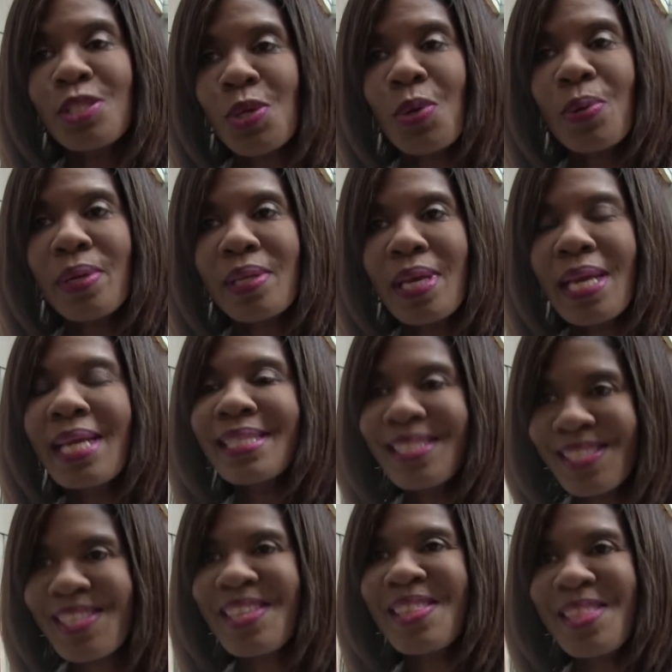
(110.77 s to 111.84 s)
So
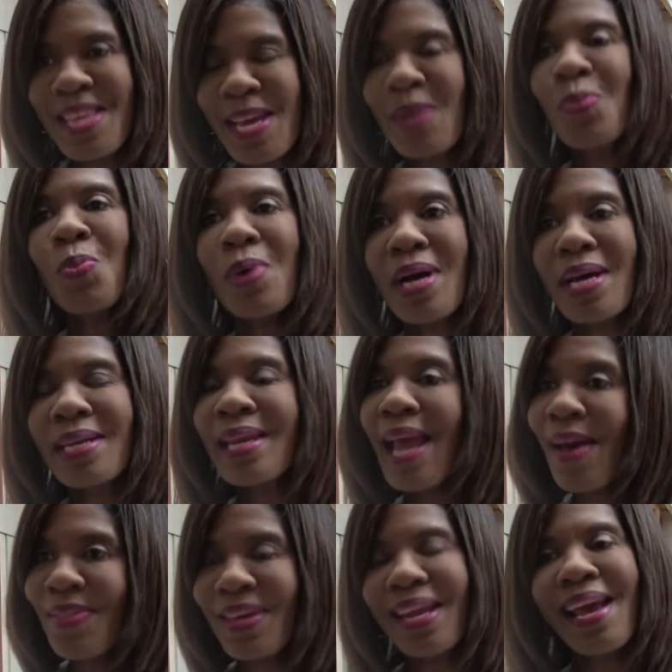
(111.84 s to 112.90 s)
it's the then what.
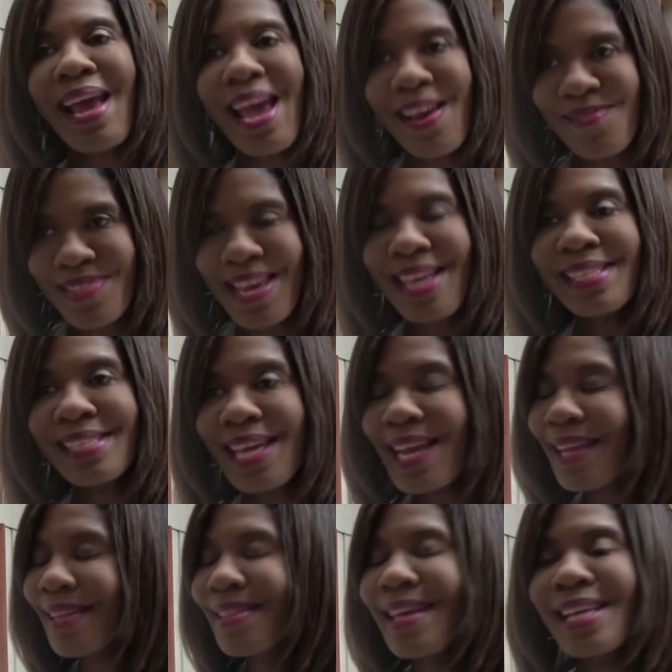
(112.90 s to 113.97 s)
Now that I have that
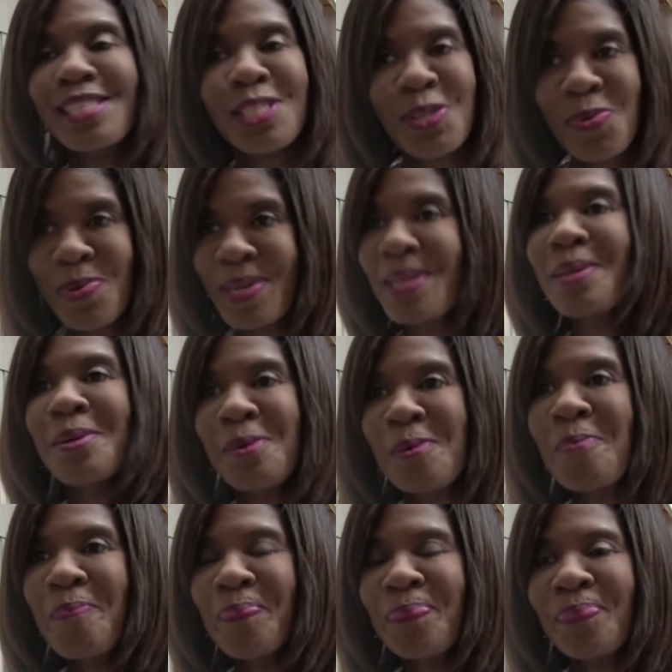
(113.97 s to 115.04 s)
data, that's critical.